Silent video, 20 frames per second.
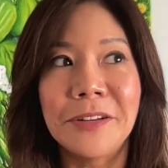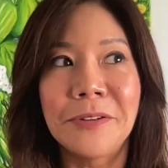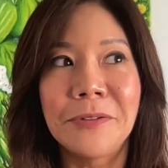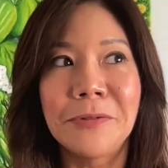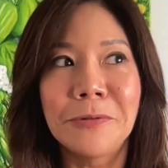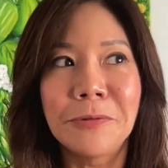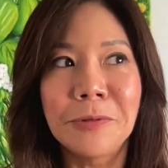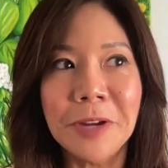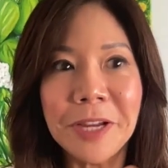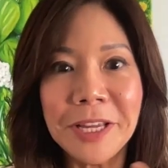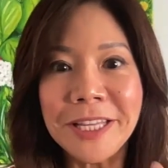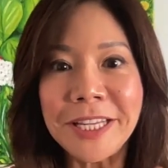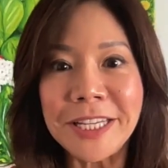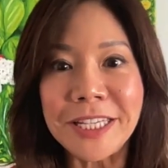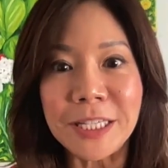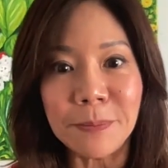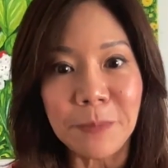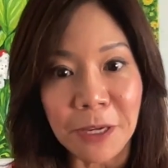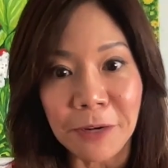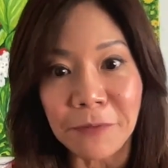really
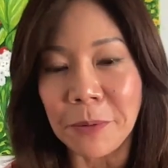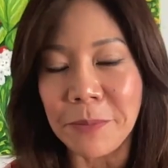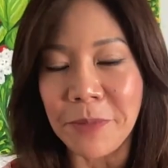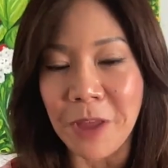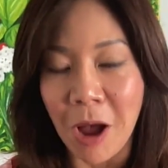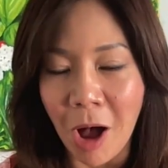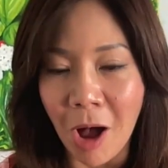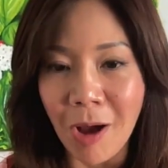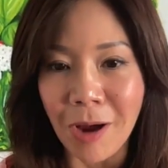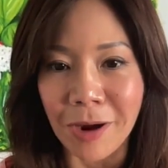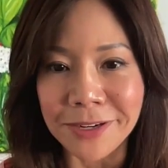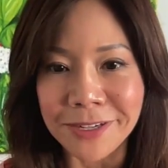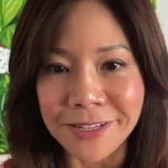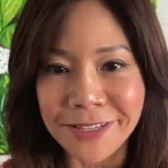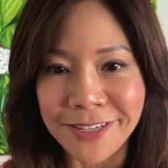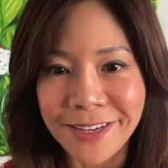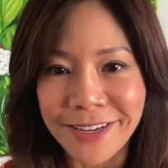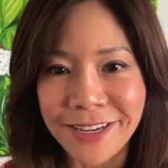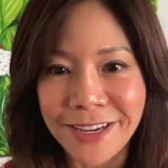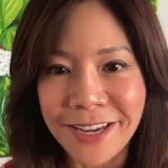speak from the heart
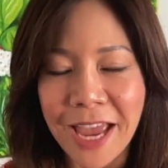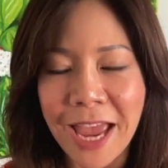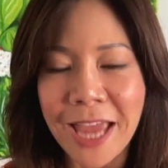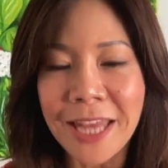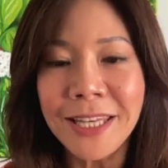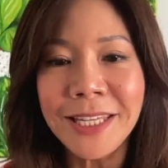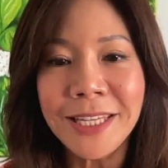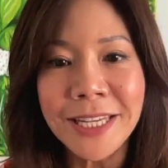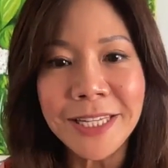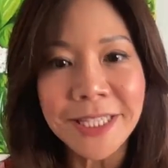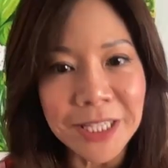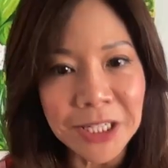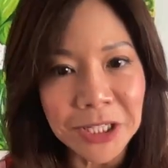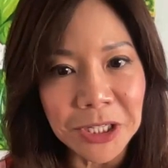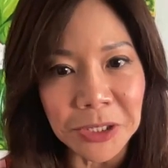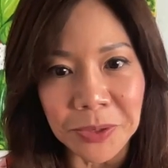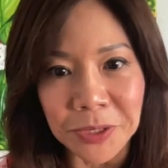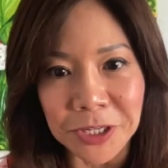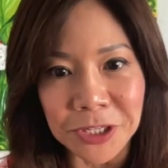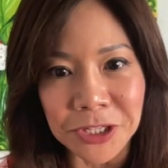and listen
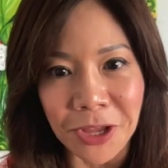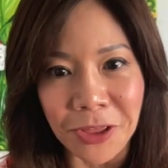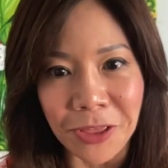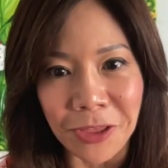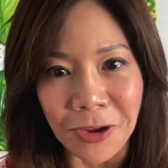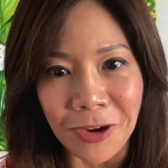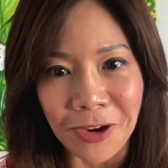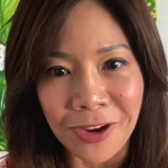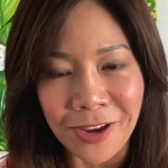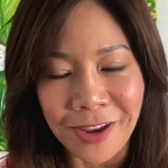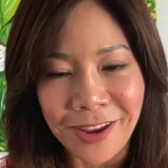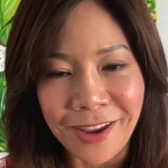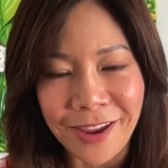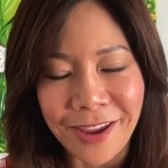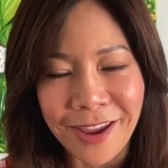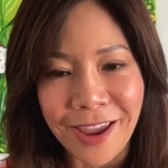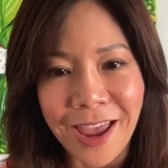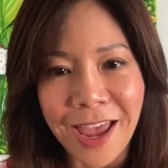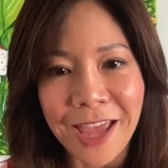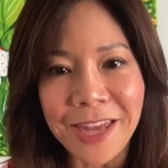to each other
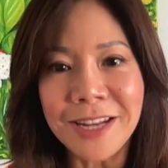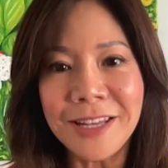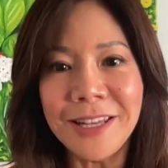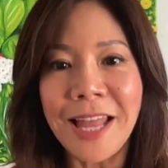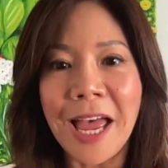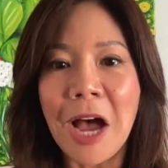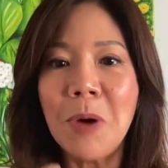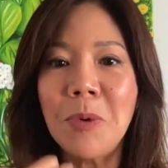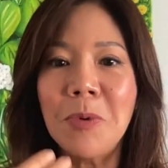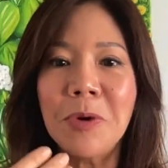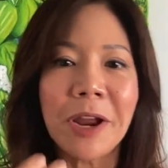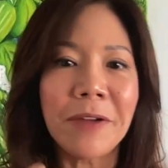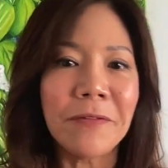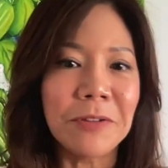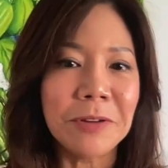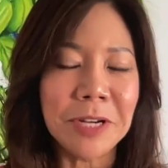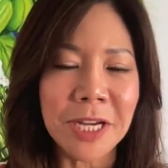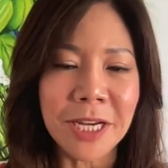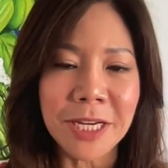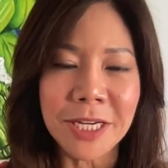and allow
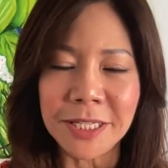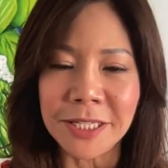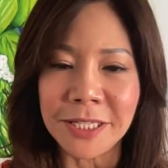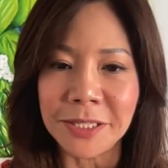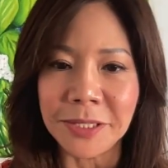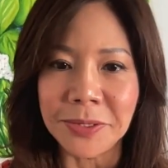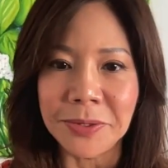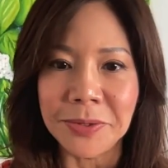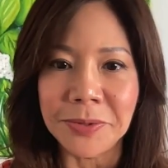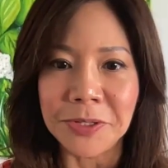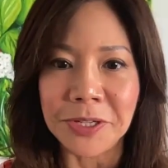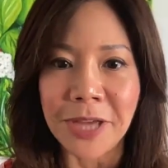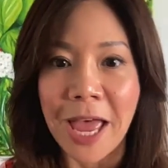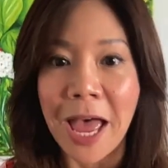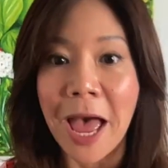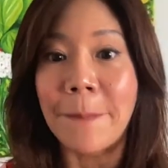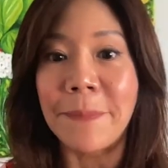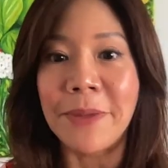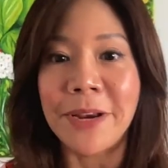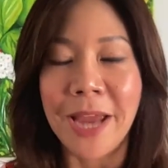whatever needed to to
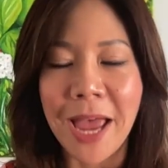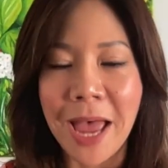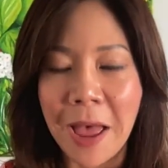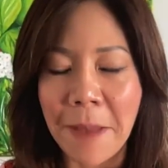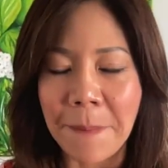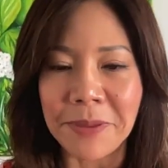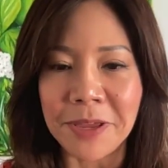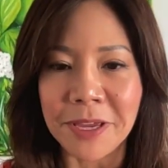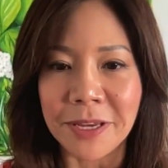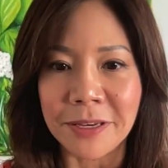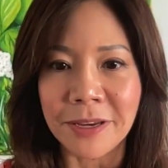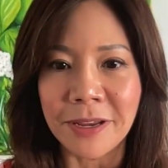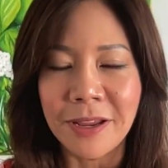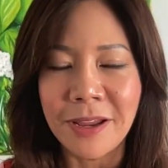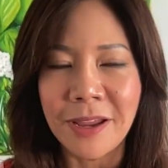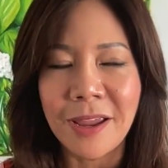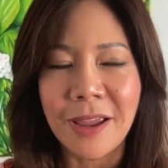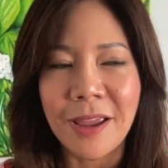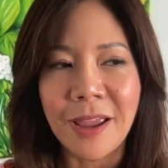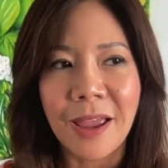happen happen
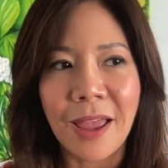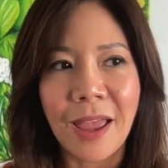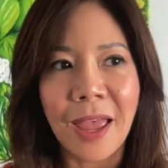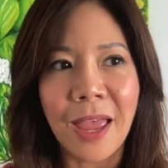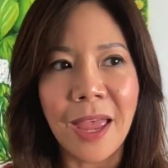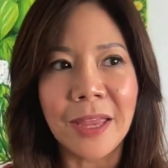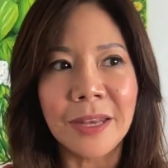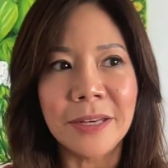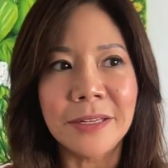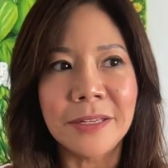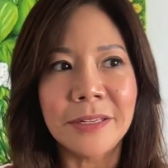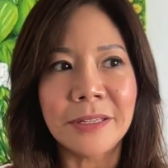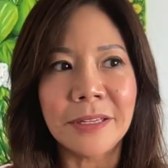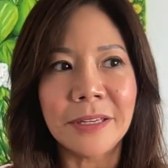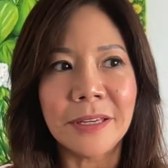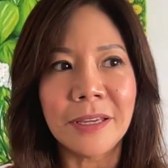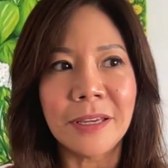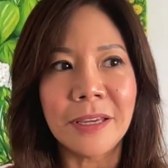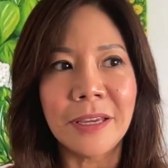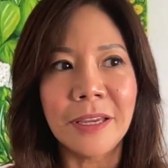and
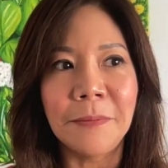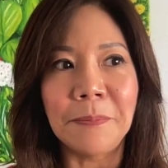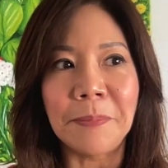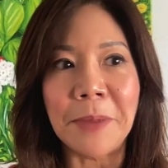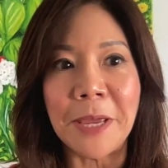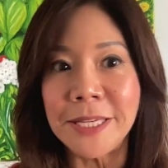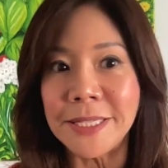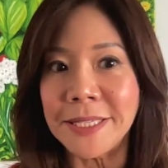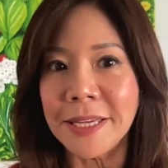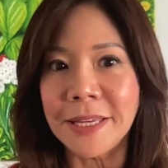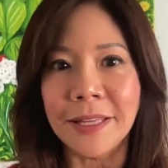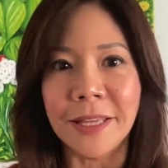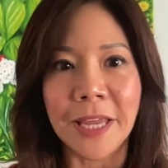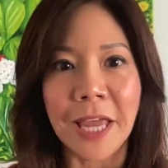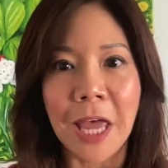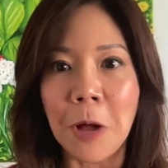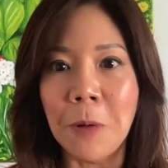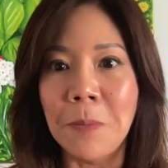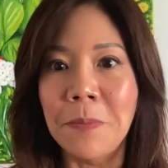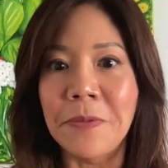it basically
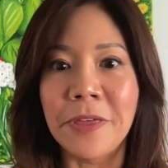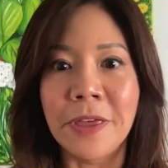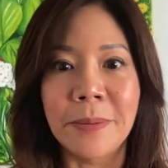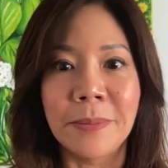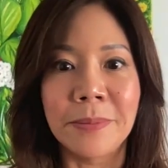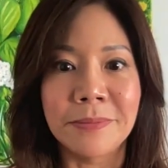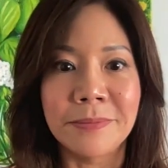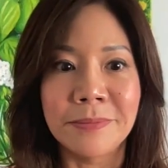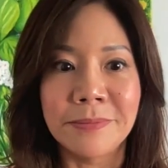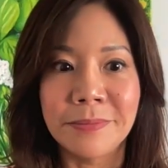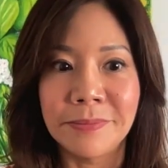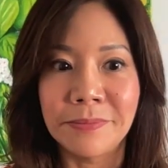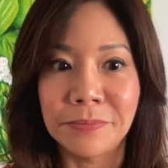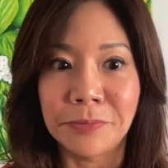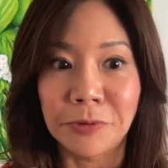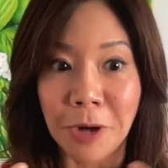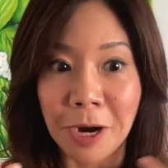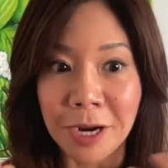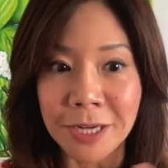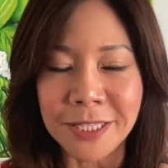helped them
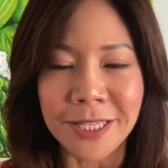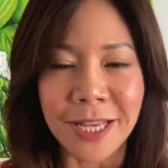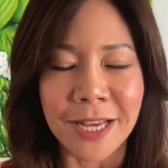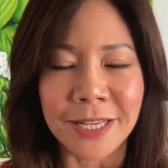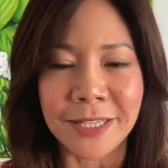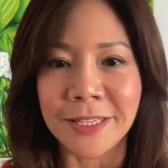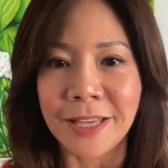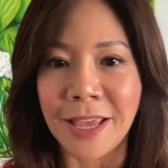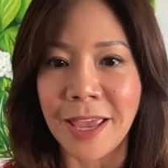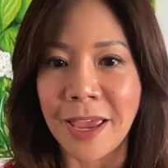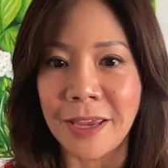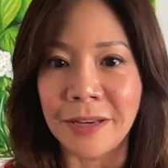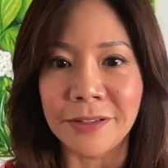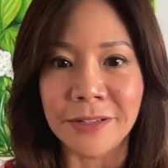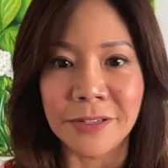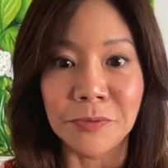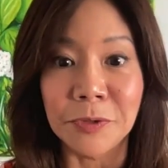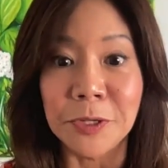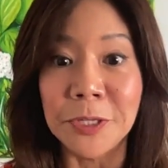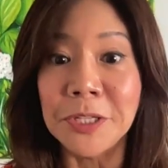process
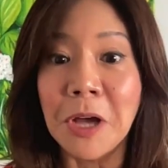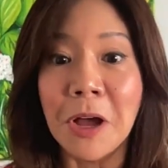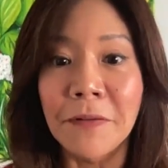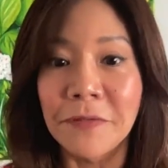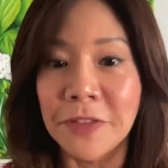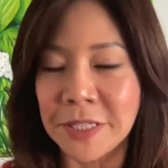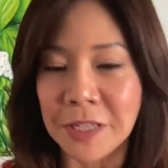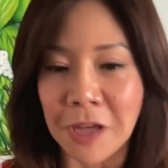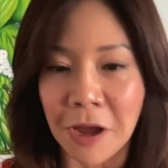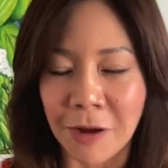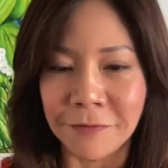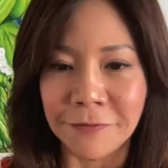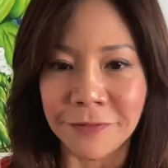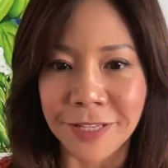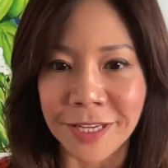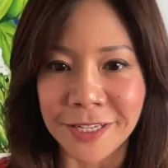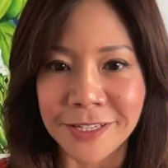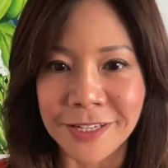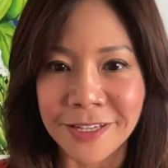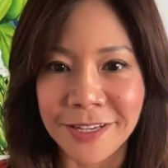and resolve this
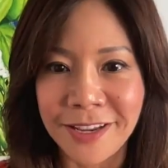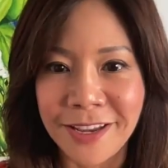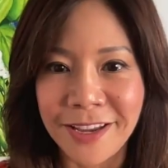conflict